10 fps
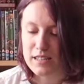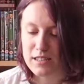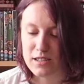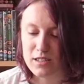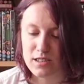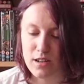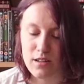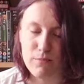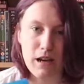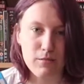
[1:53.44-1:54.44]
to just
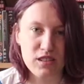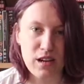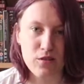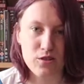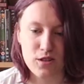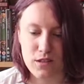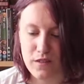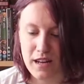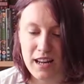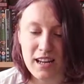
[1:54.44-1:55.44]
only be able to tell the truth.
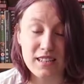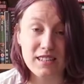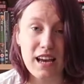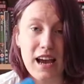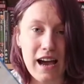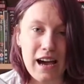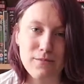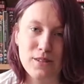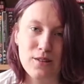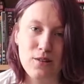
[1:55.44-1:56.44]
And it is
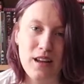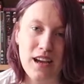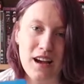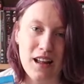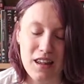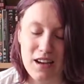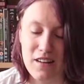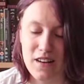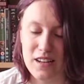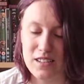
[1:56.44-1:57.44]
absolutely
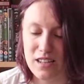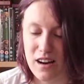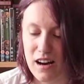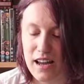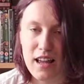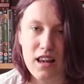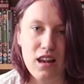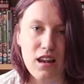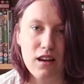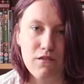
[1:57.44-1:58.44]
hilarious. I
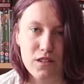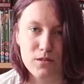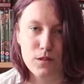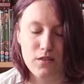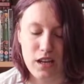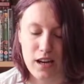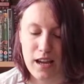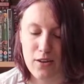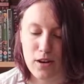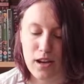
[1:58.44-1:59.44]
love this movie. I
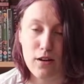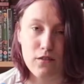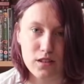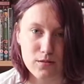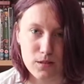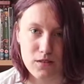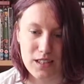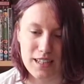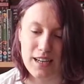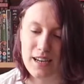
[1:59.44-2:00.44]
cannot get over this
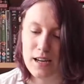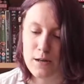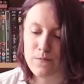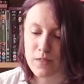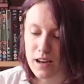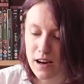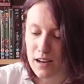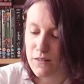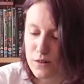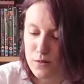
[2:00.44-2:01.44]
movie. I
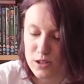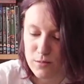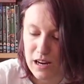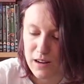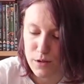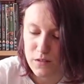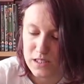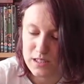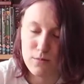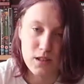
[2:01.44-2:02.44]
love all Jim Carrey
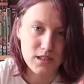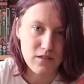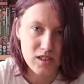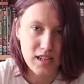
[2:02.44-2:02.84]
movies, the ones I've